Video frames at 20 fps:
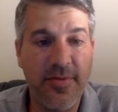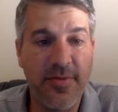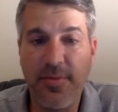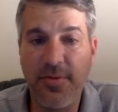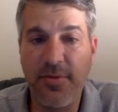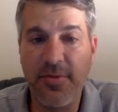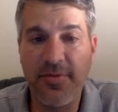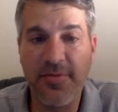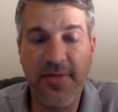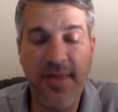the
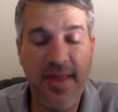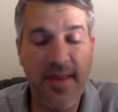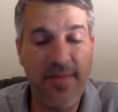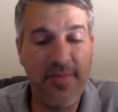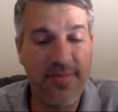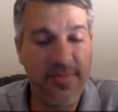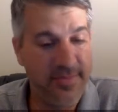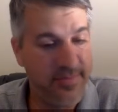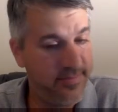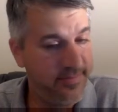pearl
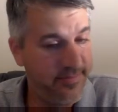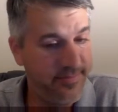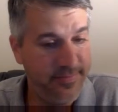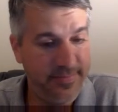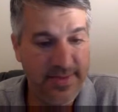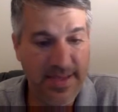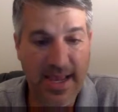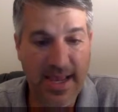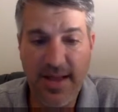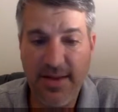snaps,
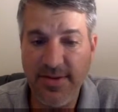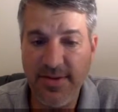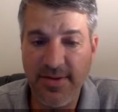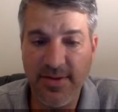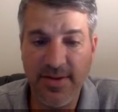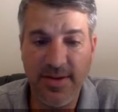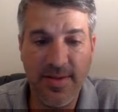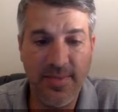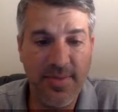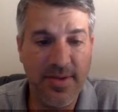yeah,
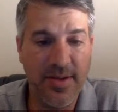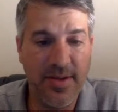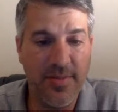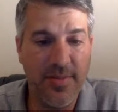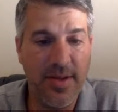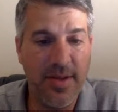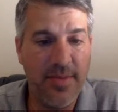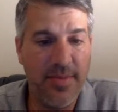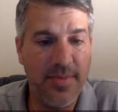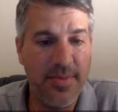you're gonna pick them
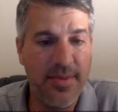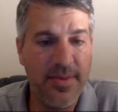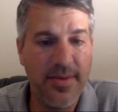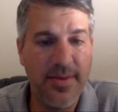up.